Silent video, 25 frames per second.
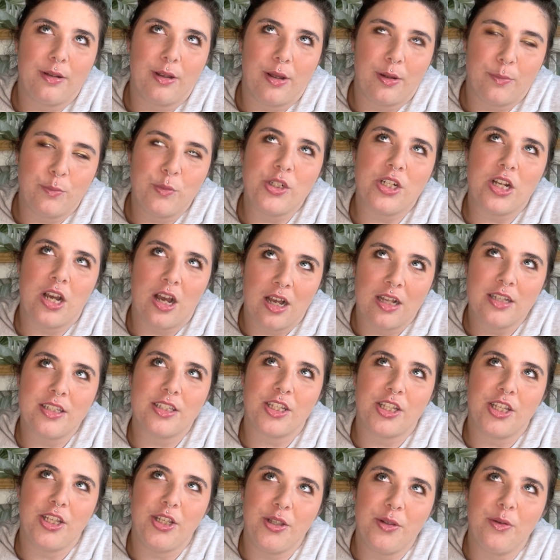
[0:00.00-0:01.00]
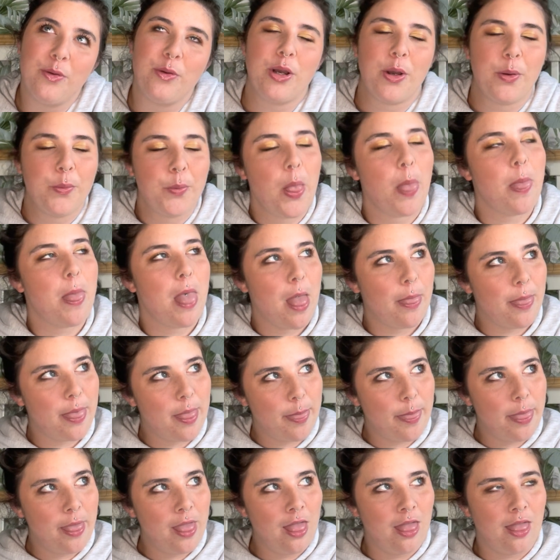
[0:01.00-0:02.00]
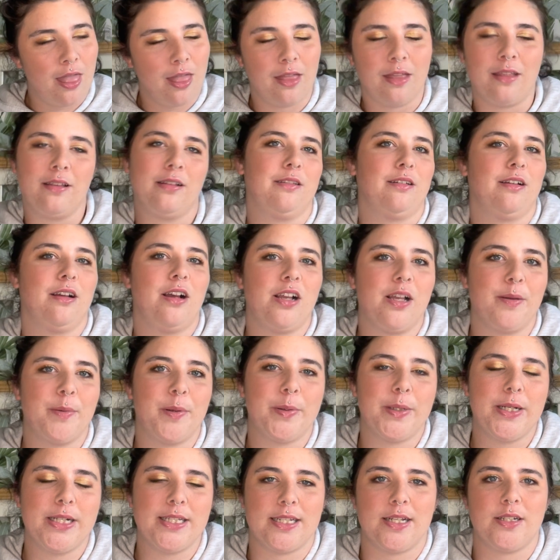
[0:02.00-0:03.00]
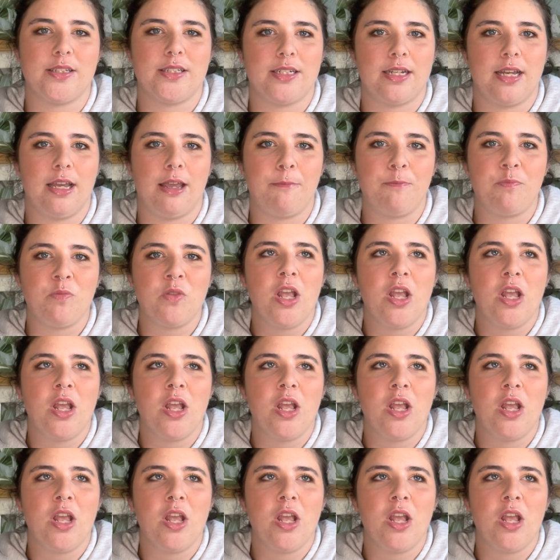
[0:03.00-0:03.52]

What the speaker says: would ask you, can't get my words out today.